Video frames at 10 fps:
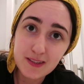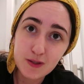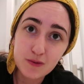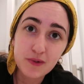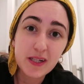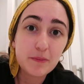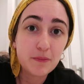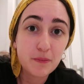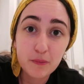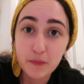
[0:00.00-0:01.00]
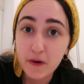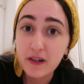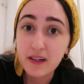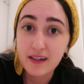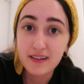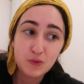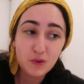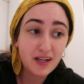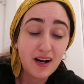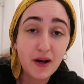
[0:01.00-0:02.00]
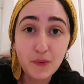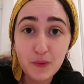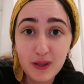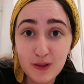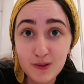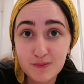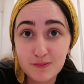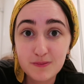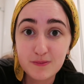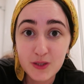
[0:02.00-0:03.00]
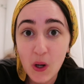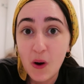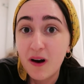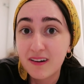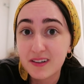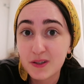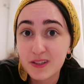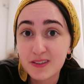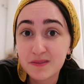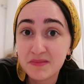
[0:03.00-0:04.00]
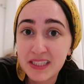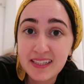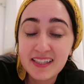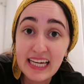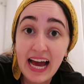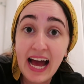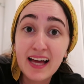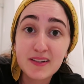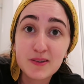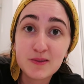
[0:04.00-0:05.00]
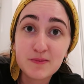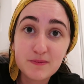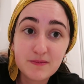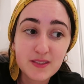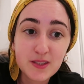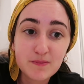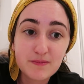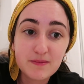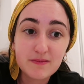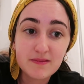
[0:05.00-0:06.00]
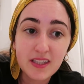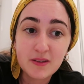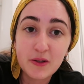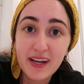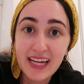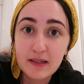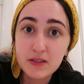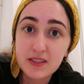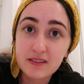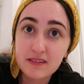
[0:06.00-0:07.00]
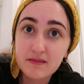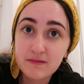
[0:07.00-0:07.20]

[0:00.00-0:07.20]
You can read a book, or cuddle with your dog or your cat or your, I don't know, hamster.